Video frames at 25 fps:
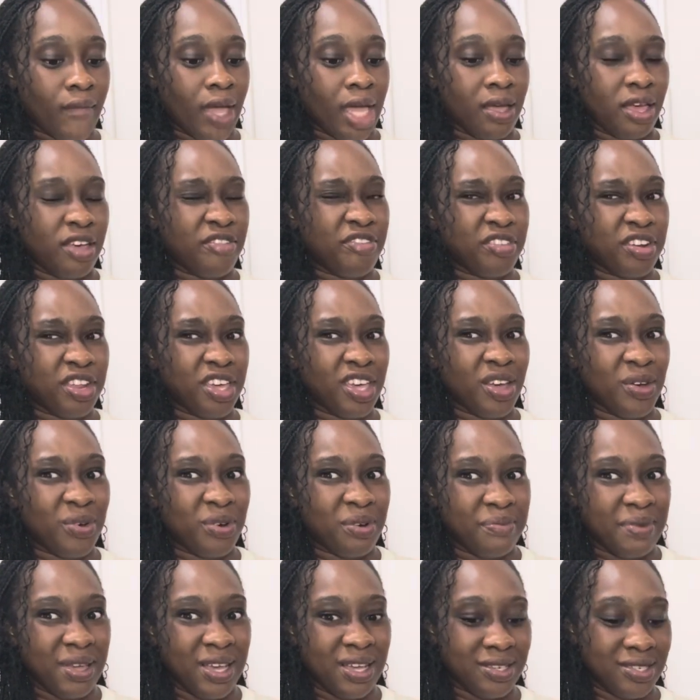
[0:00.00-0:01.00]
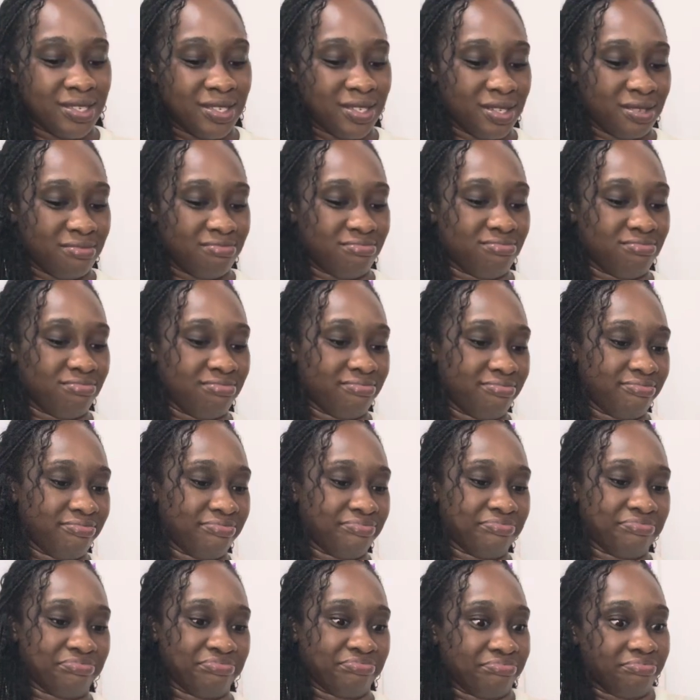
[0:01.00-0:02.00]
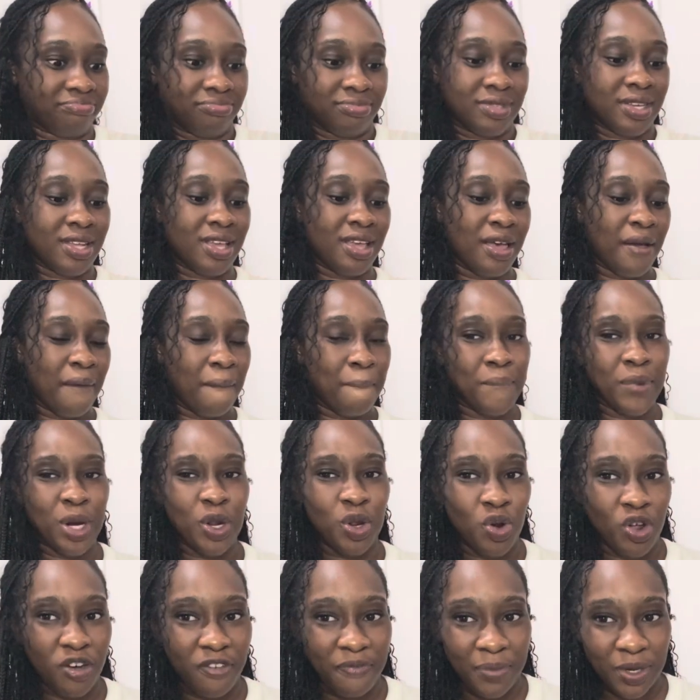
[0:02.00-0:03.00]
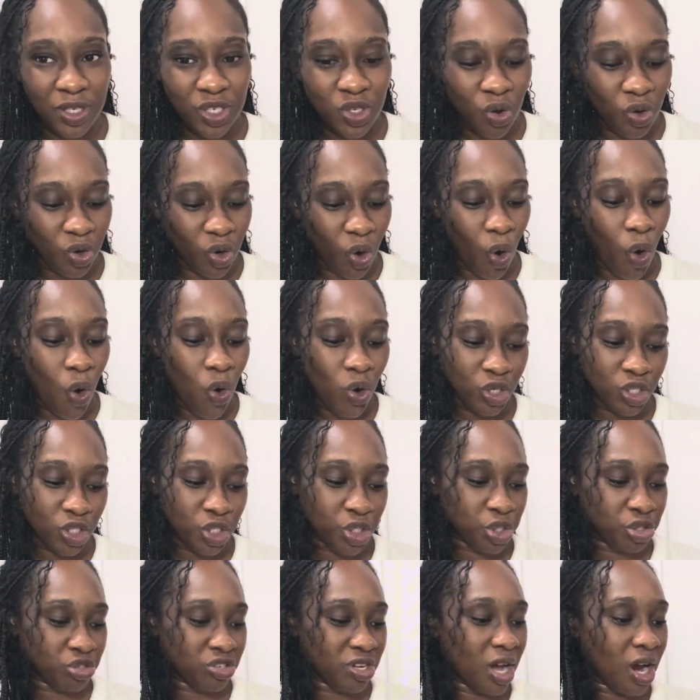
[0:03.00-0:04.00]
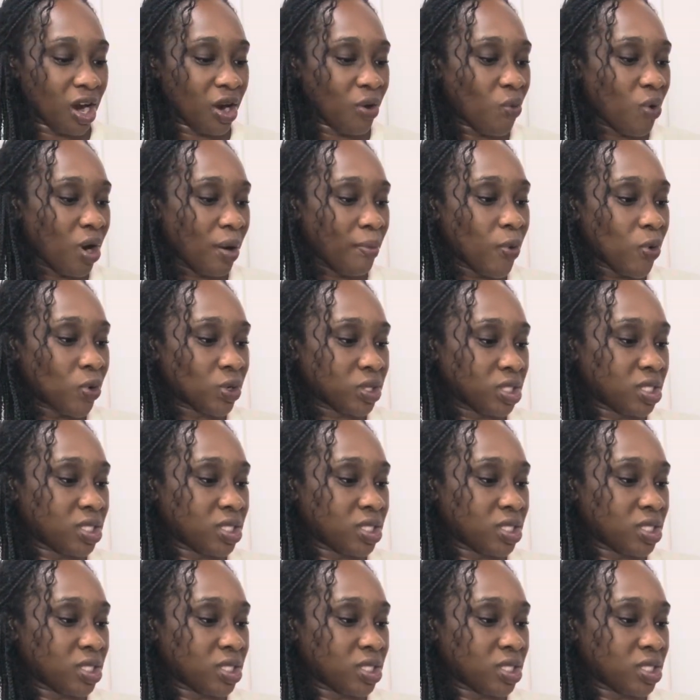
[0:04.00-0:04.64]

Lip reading: If you don't get what I say. I don't know if I sound country or what, but